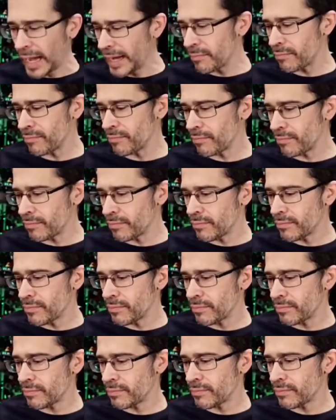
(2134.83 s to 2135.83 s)
I'm
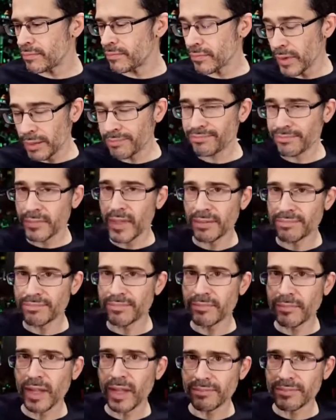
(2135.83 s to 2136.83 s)

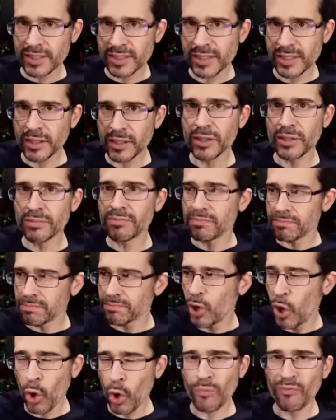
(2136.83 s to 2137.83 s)
still
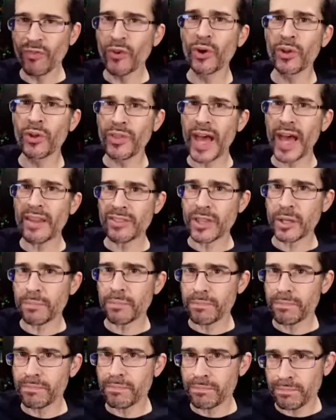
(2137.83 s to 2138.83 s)
hopeful that the
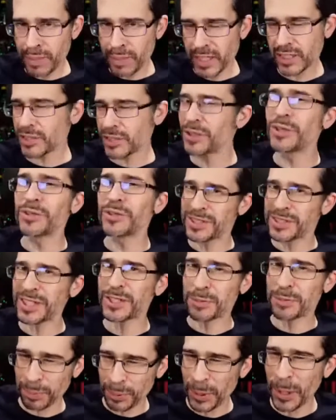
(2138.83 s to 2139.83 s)
Pixel
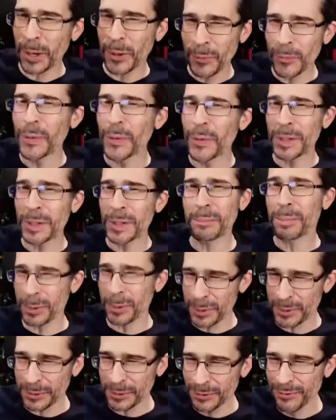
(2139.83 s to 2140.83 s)
6 Pro will
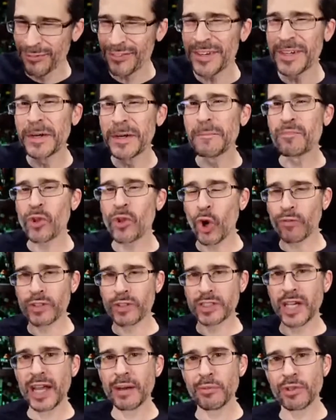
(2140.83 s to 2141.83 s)
improve over
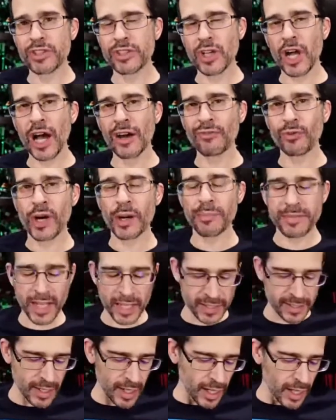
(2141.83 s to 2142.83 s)
time with software
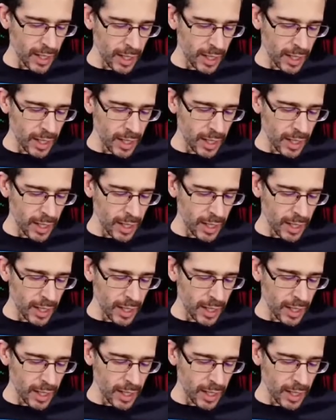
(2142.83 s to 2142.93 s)
updates,